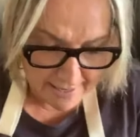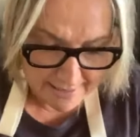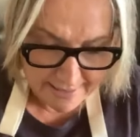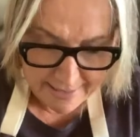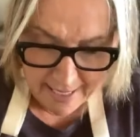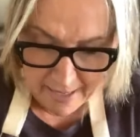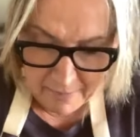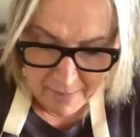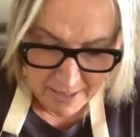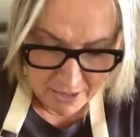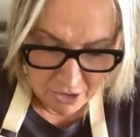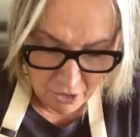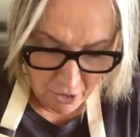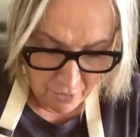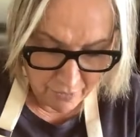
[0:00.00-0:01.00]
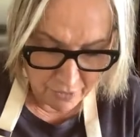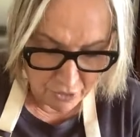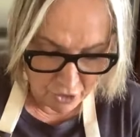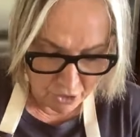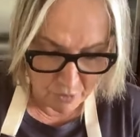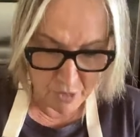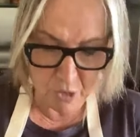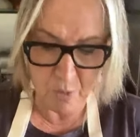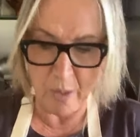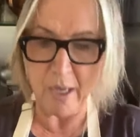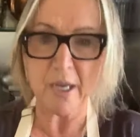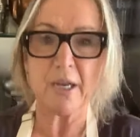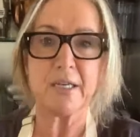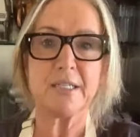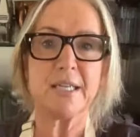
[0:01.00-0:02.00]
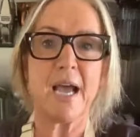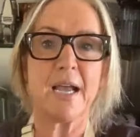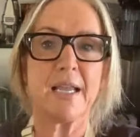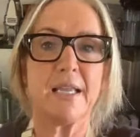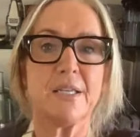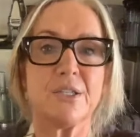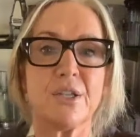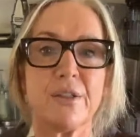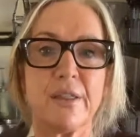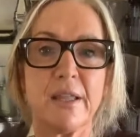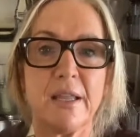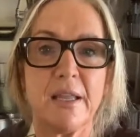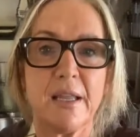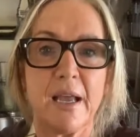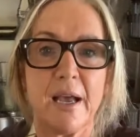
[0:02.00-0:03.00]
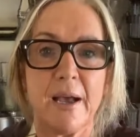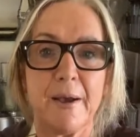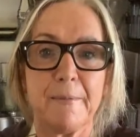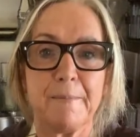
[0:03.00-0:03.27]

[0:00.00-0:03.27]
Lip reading: segmented oranges, which we're going to tuck into the